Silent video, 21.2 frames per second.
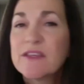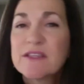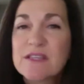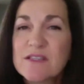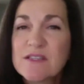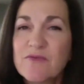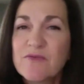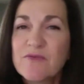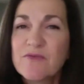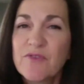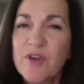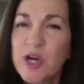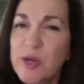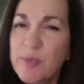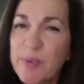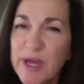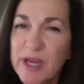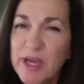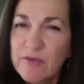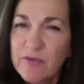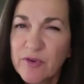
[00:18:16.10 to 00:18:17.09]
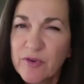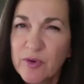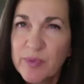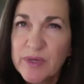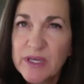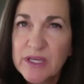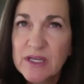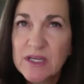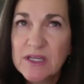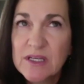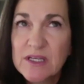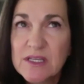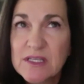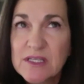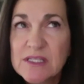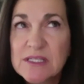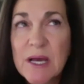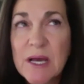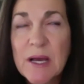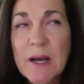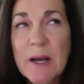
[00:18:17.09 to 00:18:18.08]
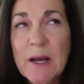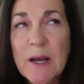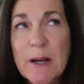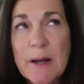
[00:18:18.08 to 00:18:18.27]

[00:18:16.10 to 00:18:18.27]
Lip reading: this is very painful because